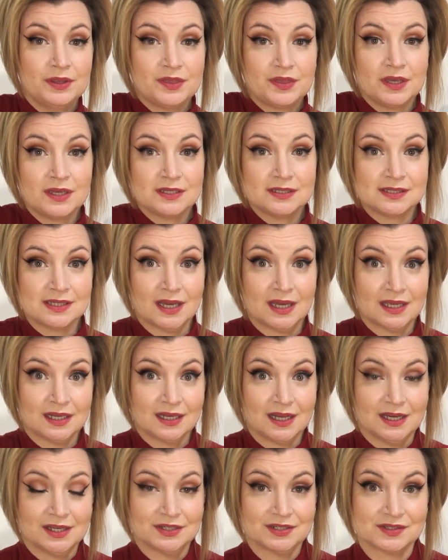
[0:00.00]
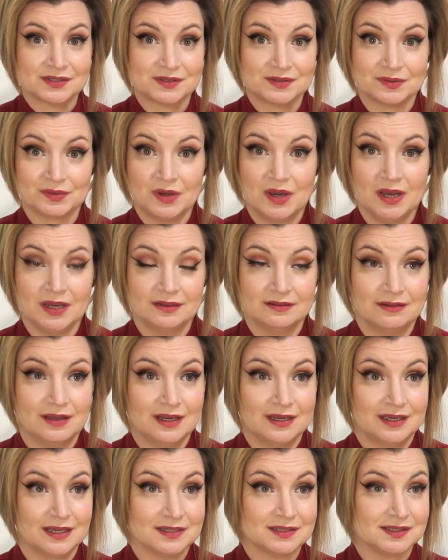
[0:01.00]
things that I
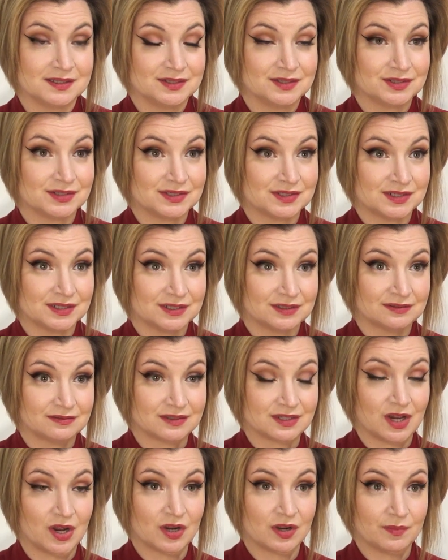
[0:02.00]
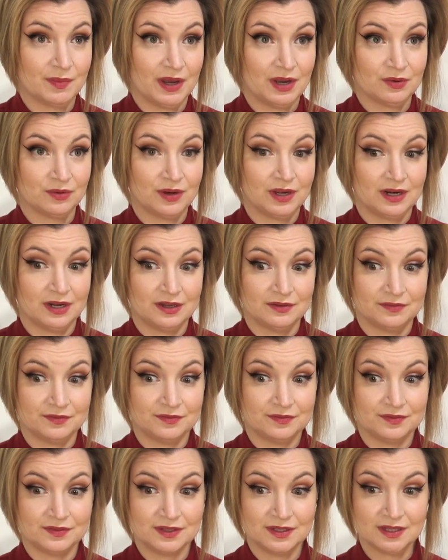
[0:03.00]
guess just to talk about right
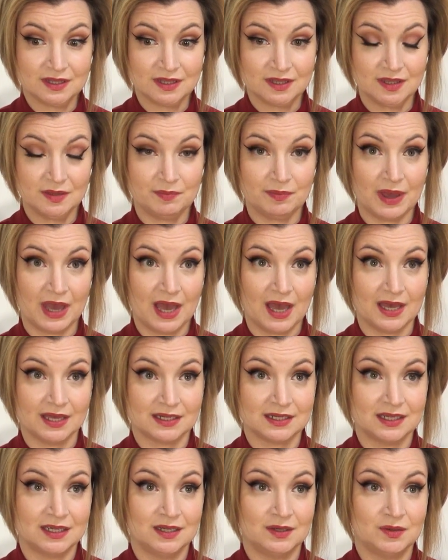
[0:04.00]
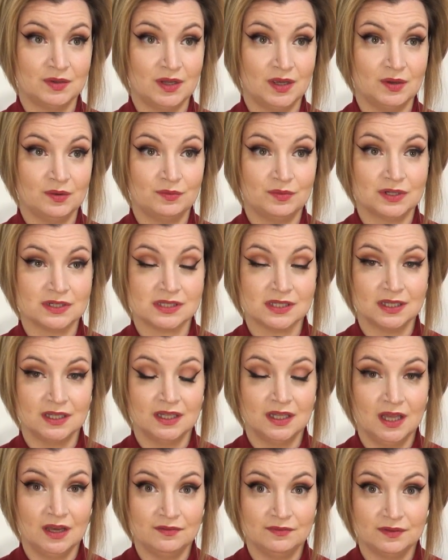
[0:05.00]
off the bat, it was
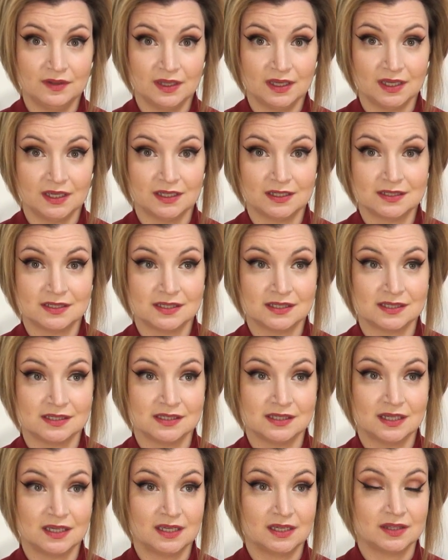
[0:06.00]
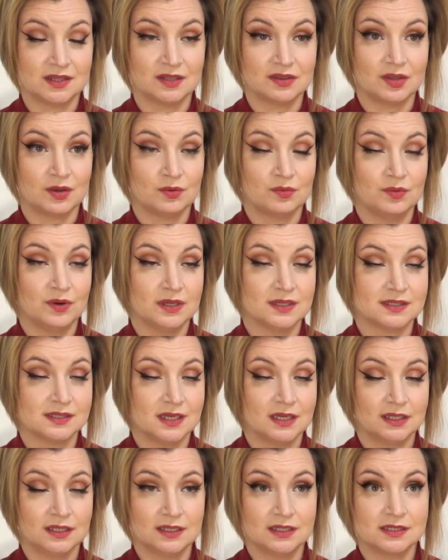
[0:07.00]
lovely to see that there was
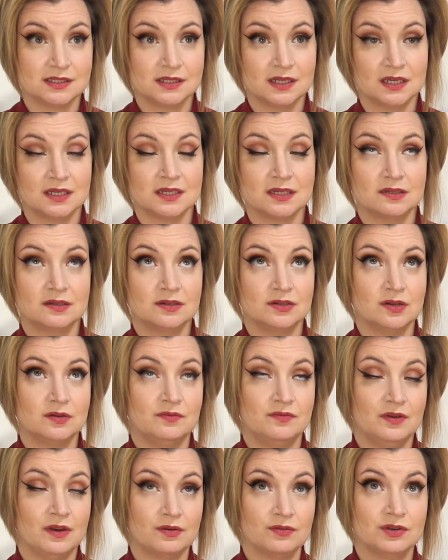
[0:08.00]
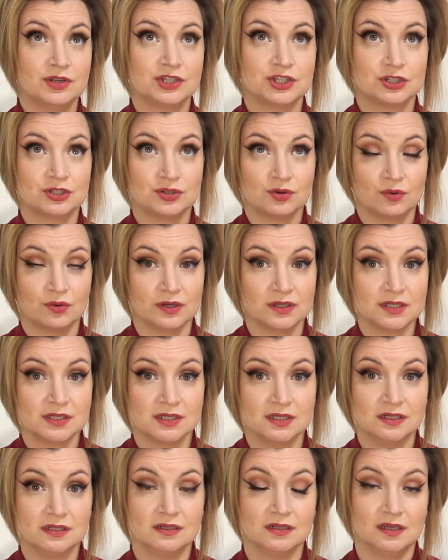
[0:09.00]
at least a very short
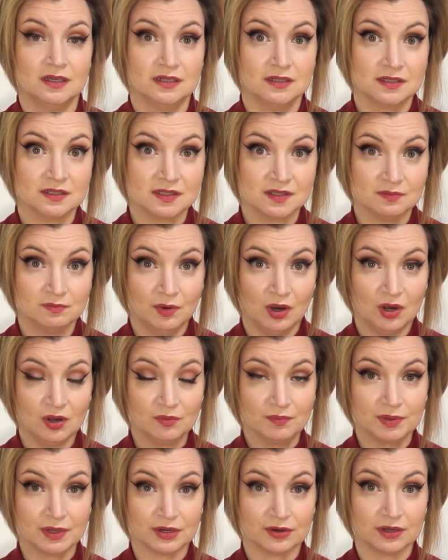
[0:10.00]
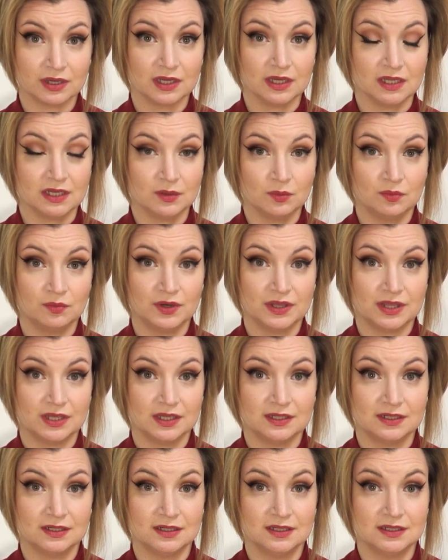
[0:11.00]
and small period
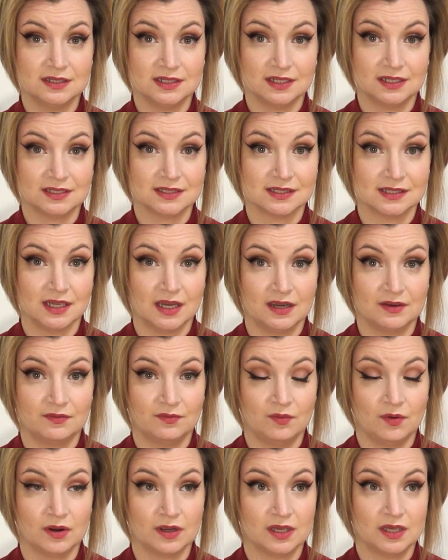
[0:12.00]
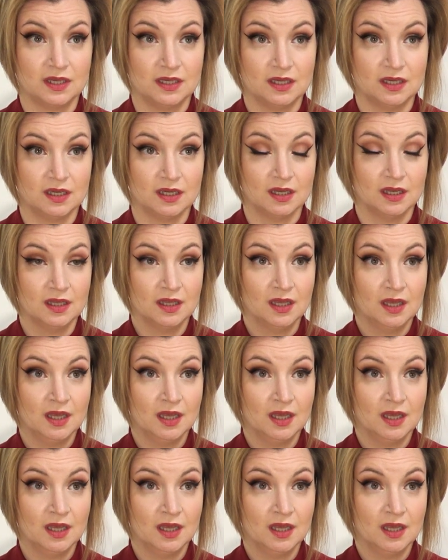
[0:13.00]
within Dean's life where he,